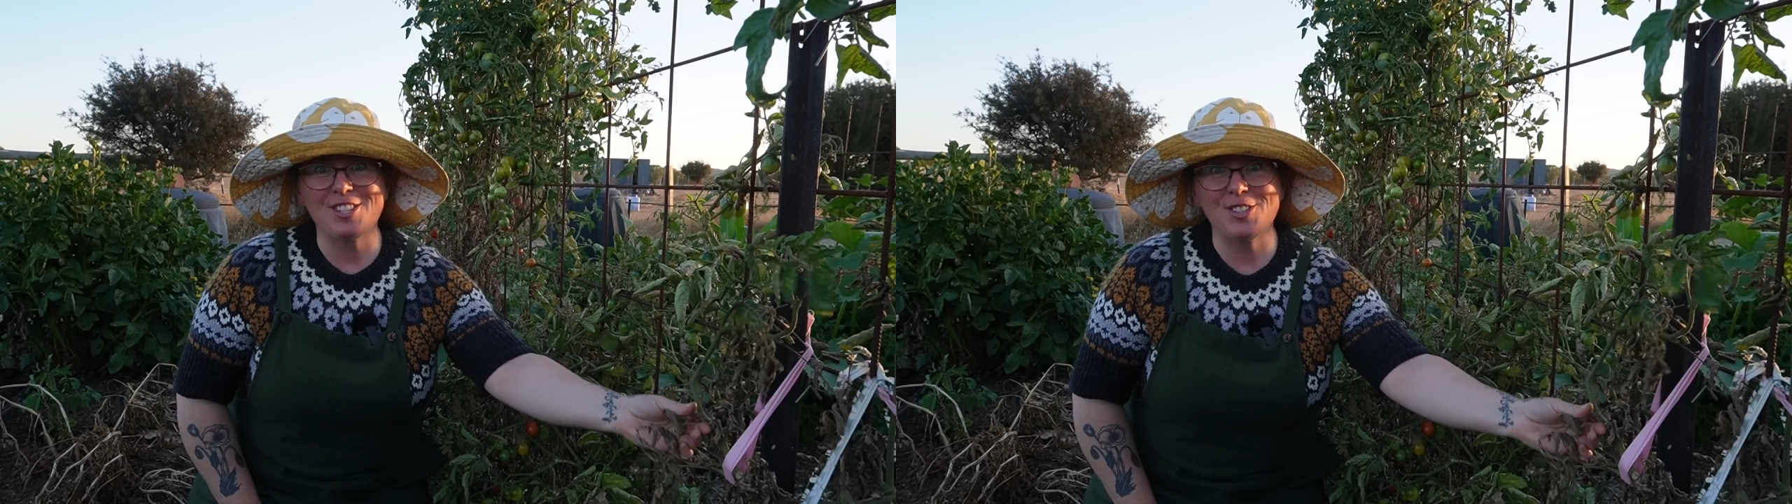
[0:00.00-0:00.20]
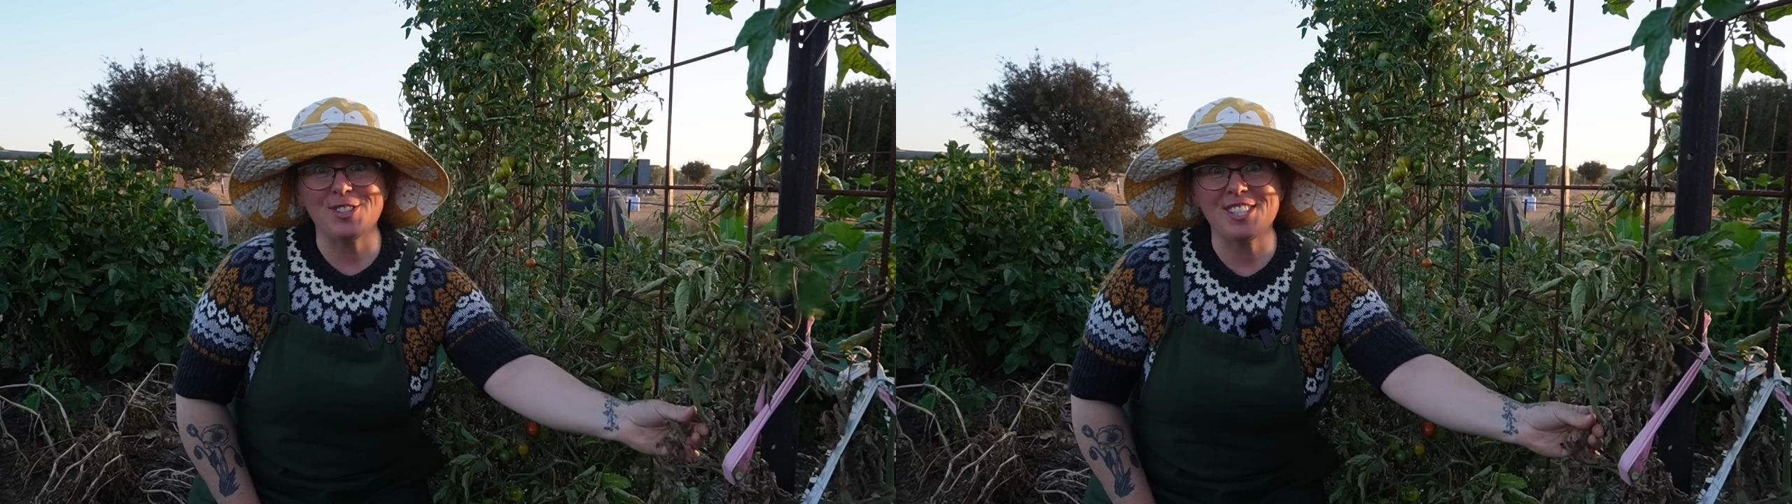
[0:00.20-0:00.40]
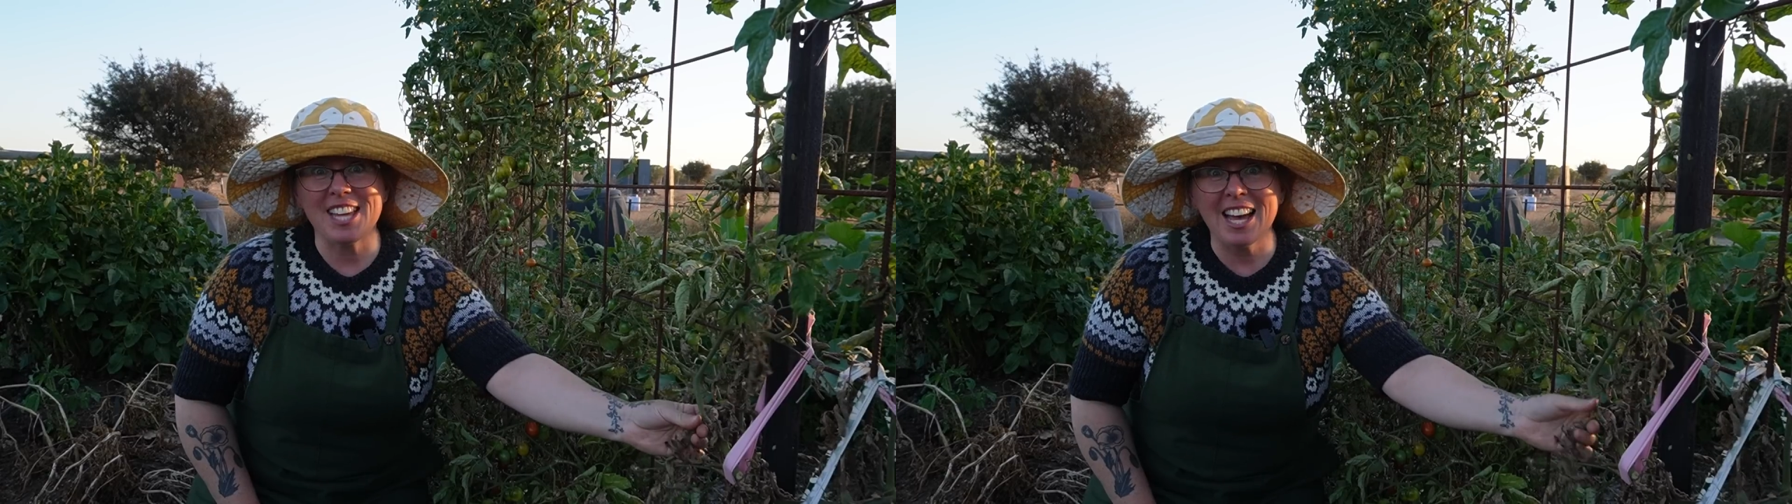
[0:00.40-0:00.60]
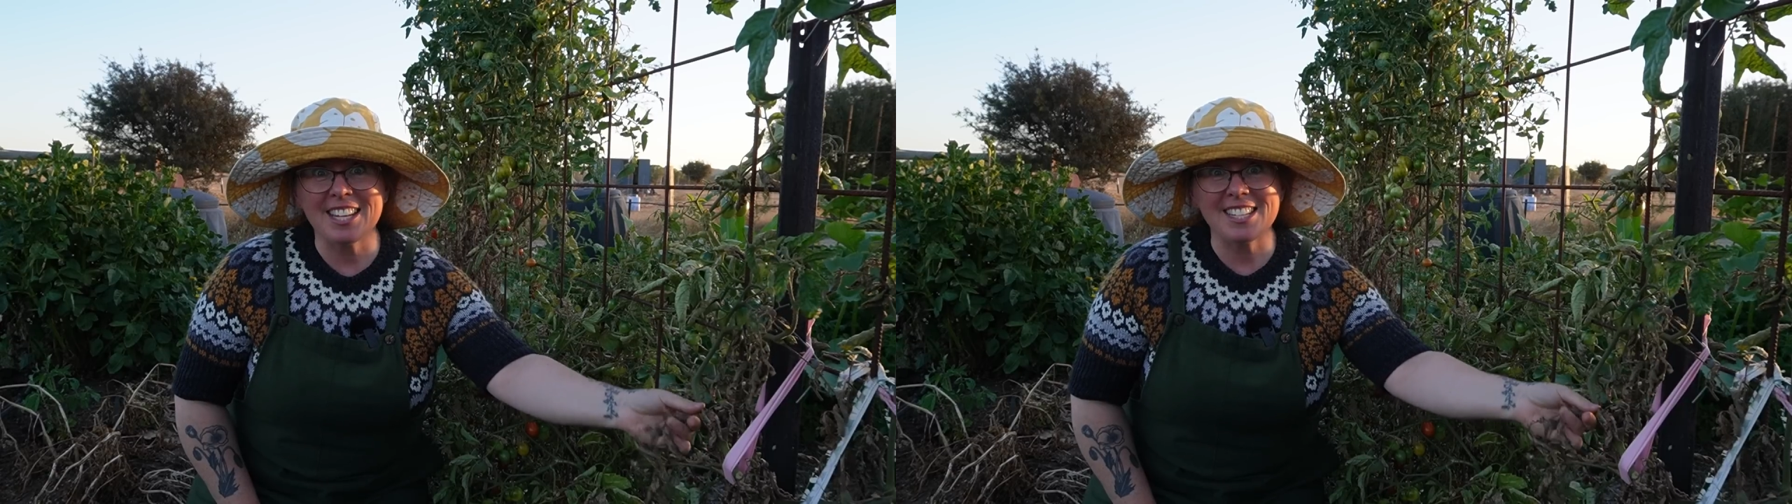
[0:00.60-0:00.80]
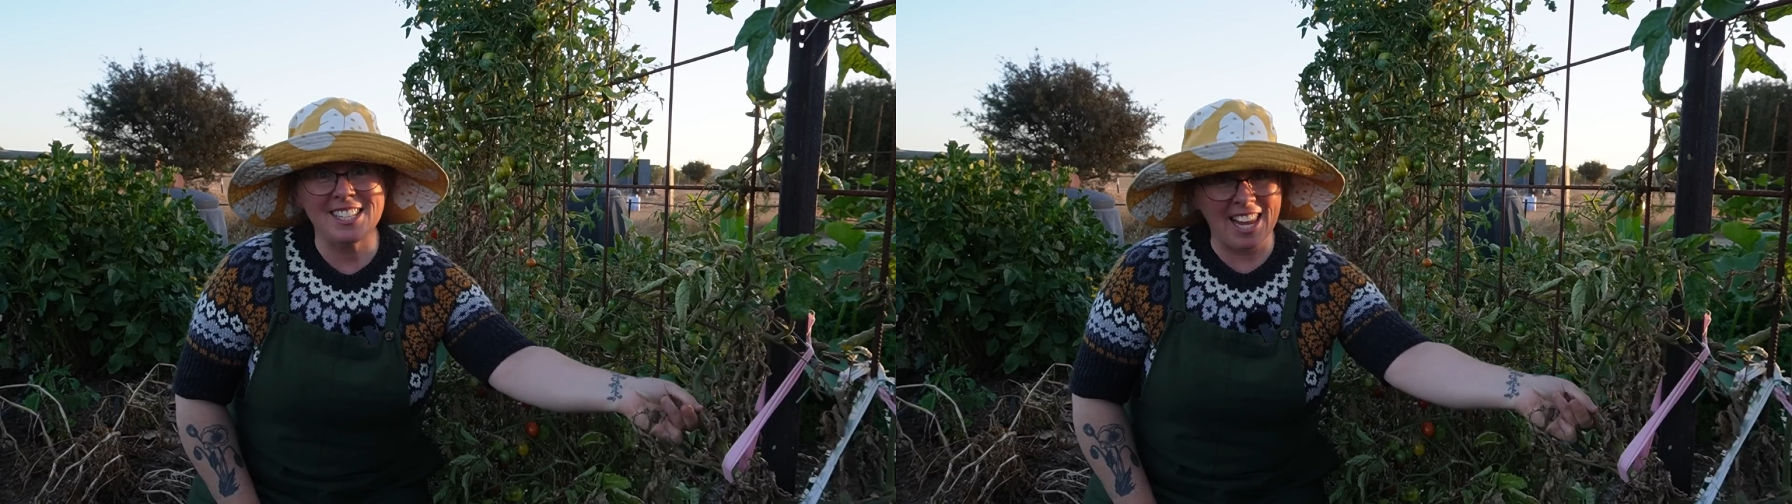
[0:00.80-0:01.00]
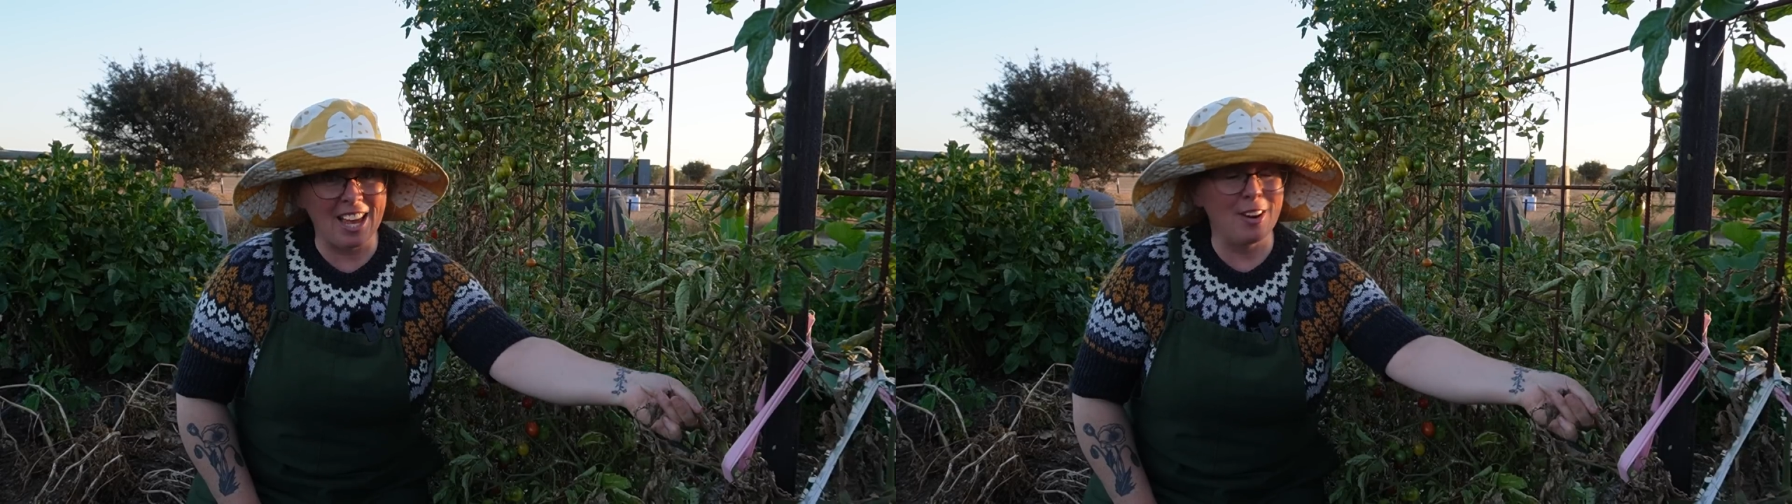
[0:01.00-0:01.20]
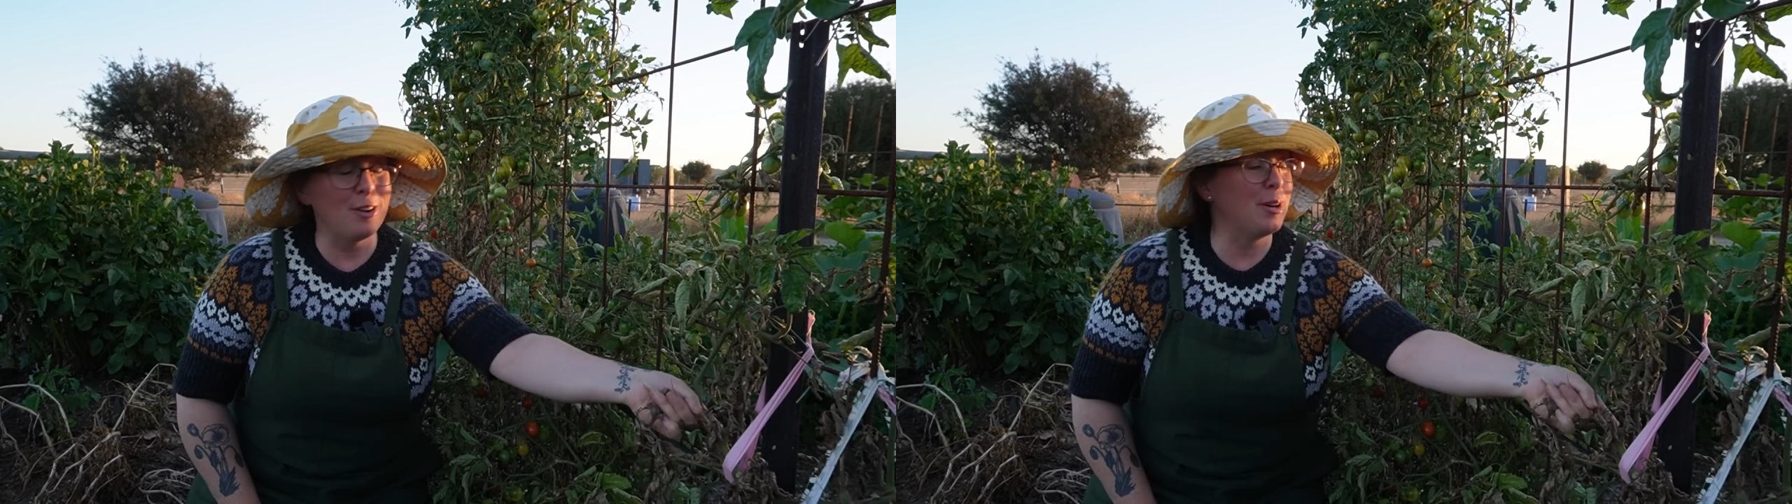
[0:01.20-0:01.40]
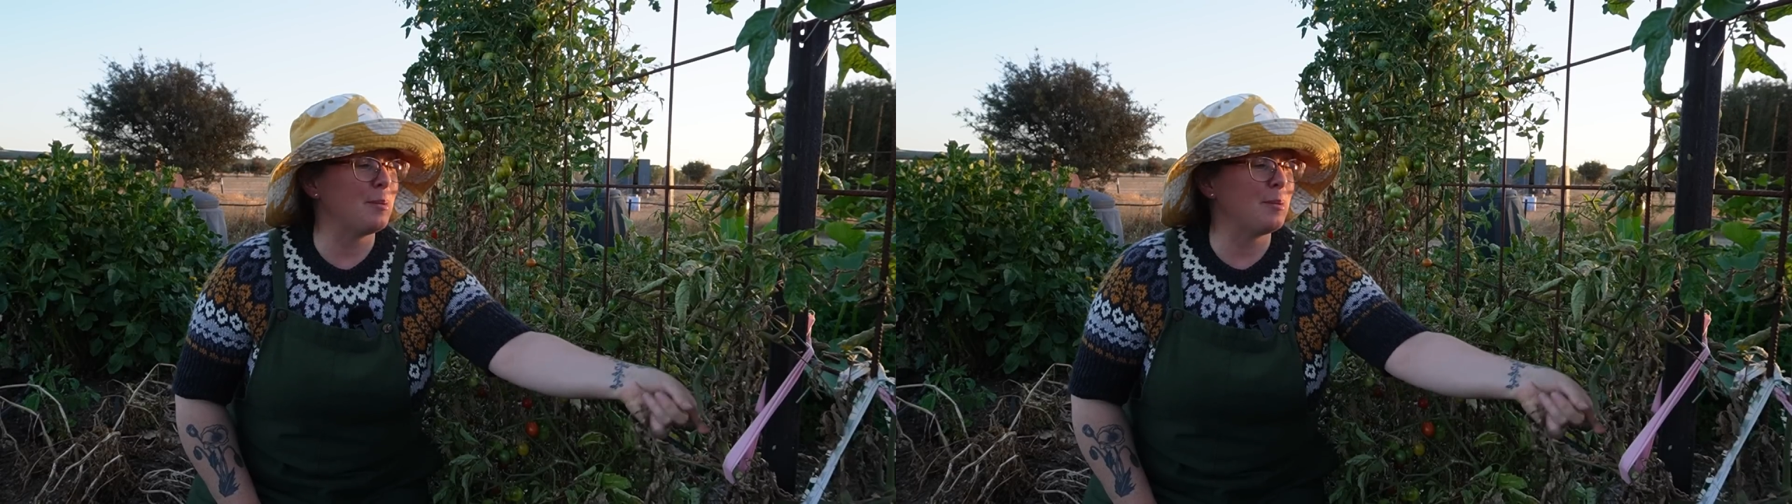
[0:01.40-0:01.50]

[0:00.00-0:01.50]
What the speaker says: to start now